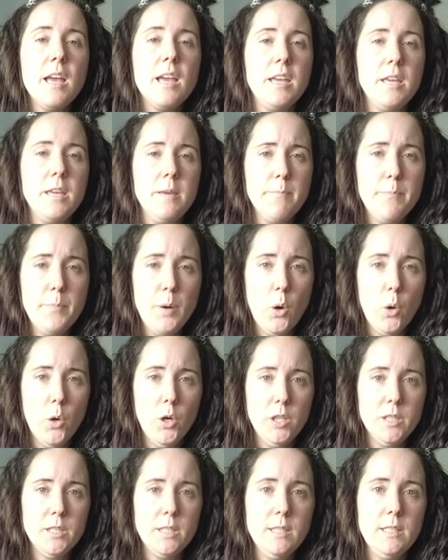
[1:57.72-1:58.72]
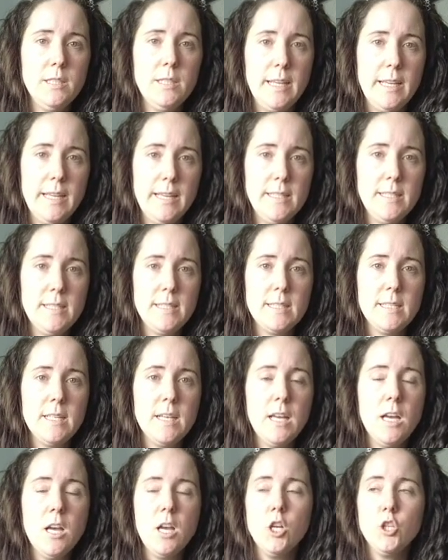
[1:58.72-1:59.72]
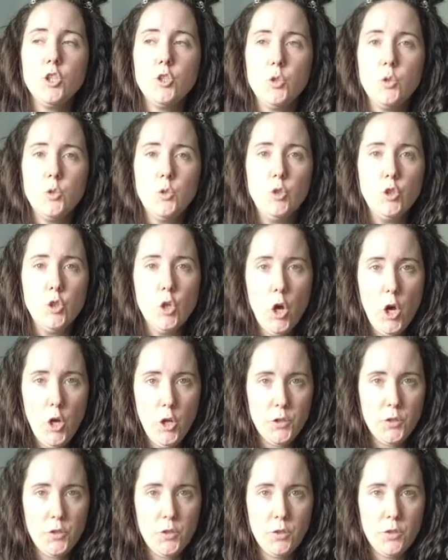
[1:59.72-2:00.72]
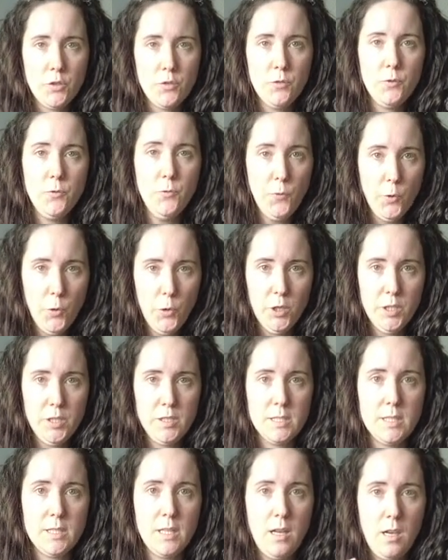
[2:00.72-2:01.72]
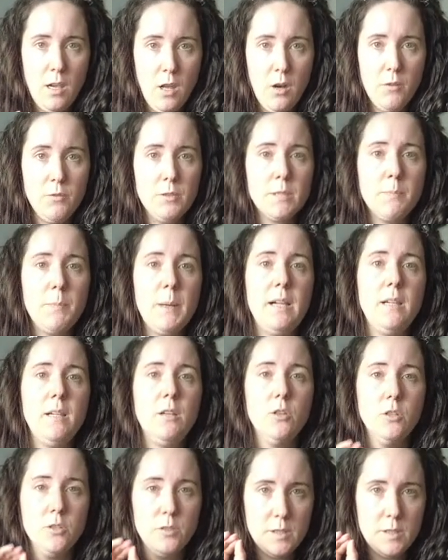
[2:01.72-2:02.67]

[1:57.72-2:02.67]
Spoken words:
Important is to not force a love spell on